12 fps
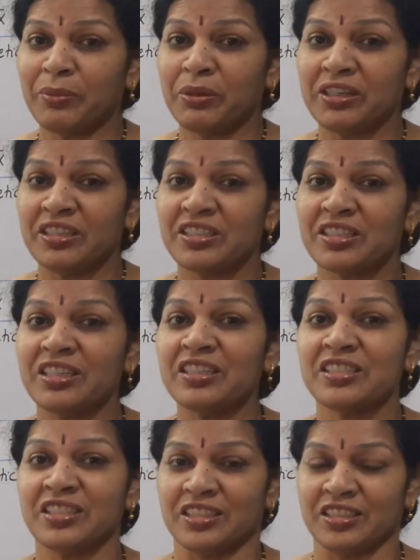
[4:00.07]
about discrete
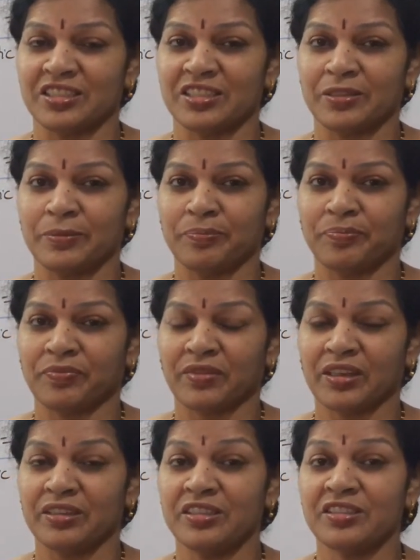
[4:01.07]
series?
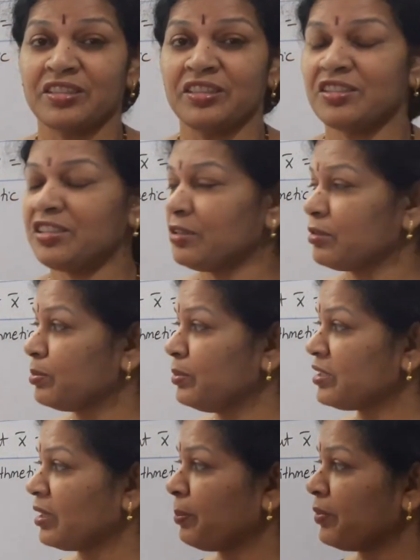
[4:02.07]
Discrete series
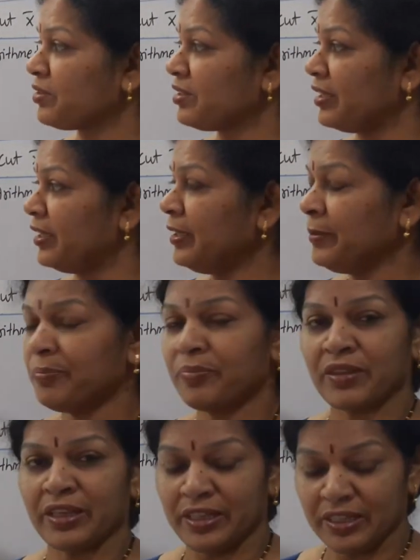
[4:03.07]
means suppose say
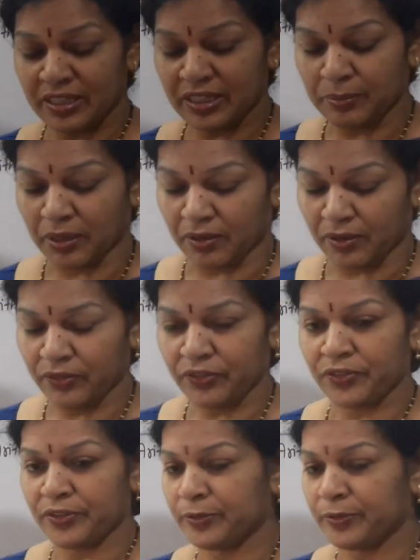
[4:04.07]
income of